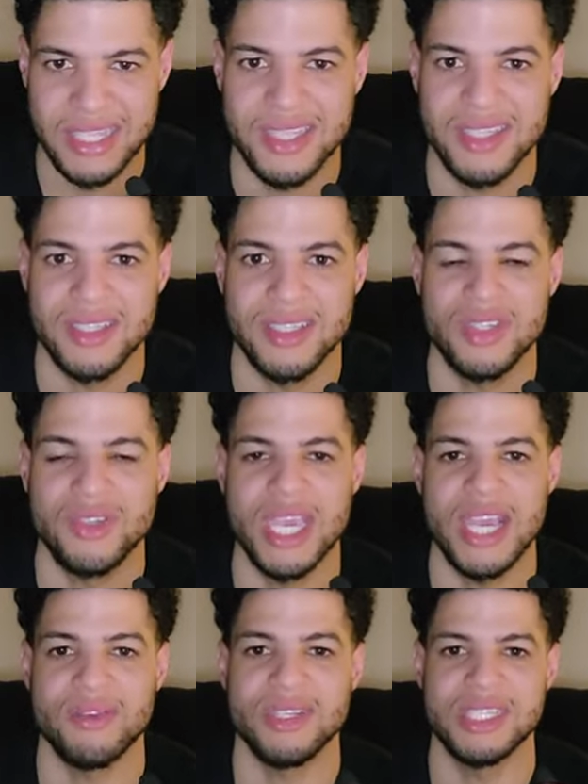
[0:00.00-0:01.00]
And you
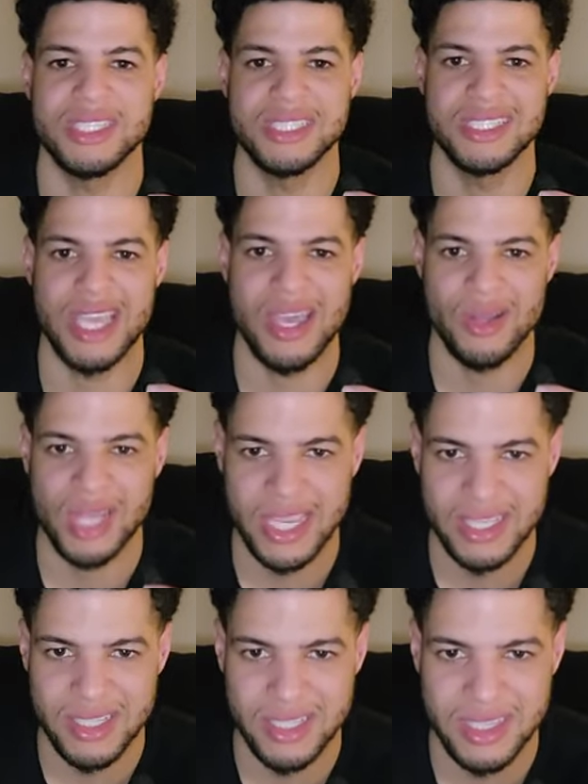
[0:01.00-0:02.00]
can't really scale
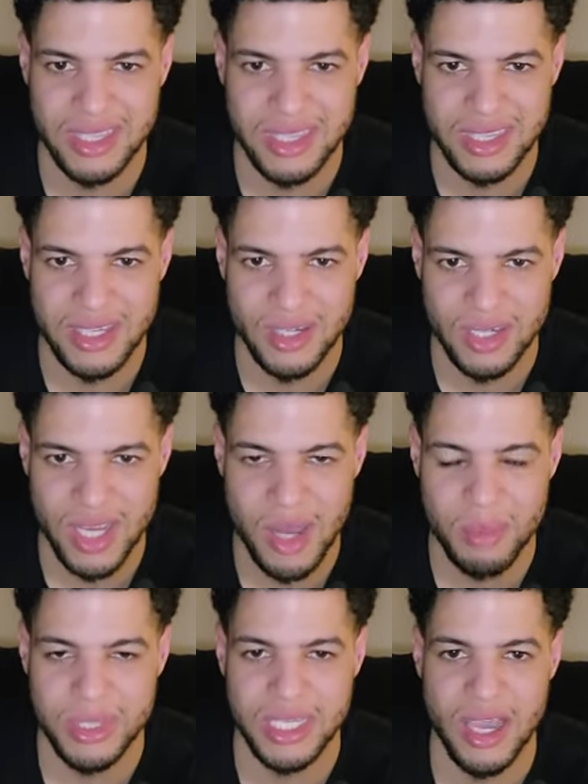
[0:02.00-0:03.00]
like your
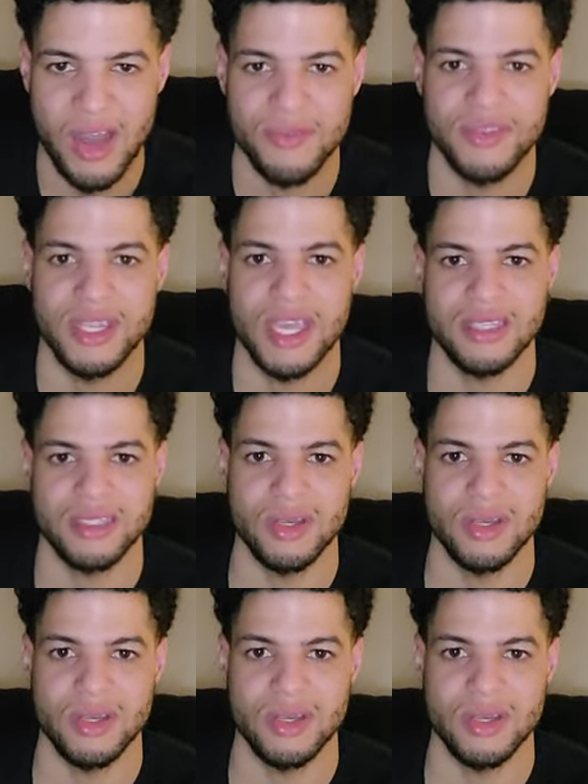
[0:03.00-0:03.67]
company off of that.